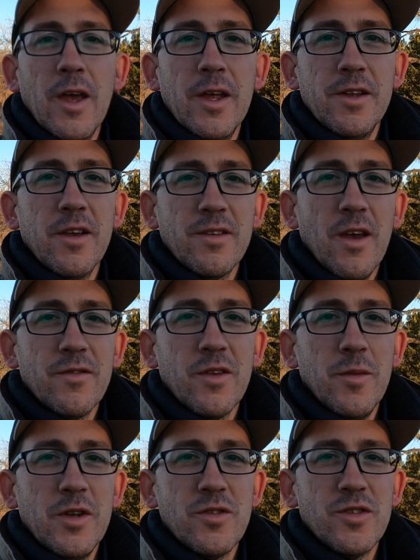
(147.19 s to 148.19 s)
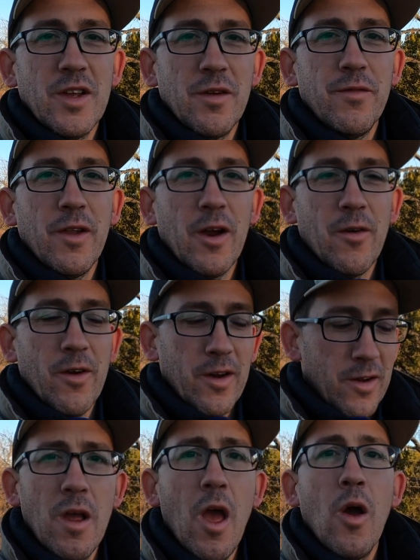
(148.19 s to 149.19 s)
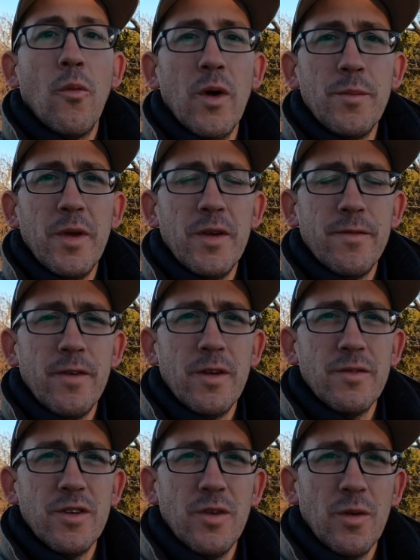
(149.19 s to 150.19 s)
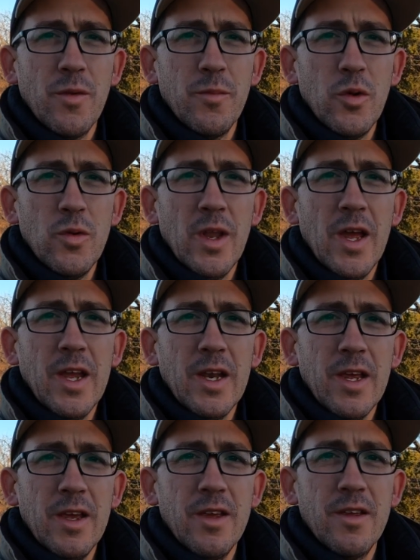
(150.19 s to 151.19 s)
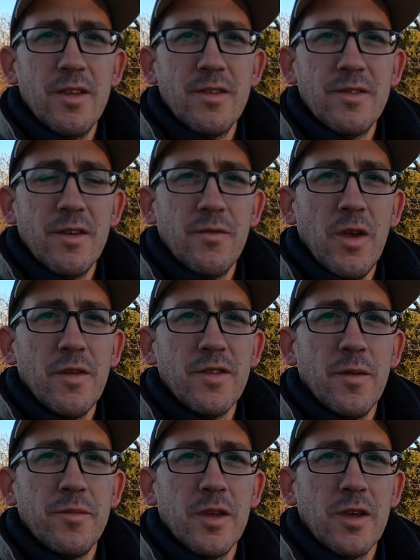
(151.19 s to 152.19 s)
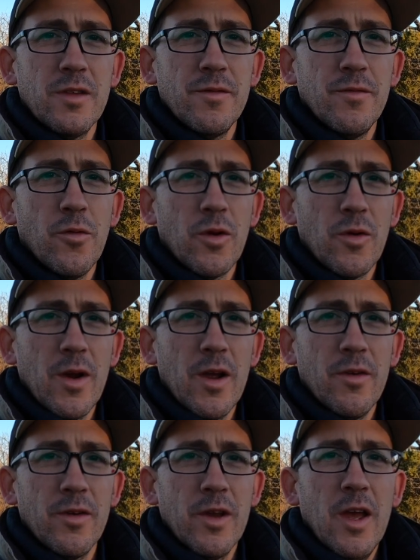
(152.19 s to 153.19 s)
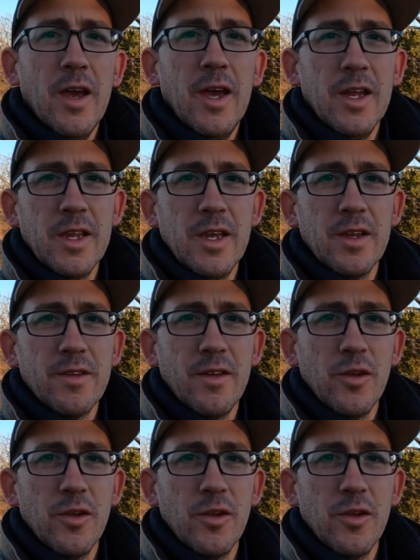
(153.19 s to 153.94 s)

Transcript: It does have some interesting flaring. One benefit of shooting with moonlight is if you have something in the foreground, it gets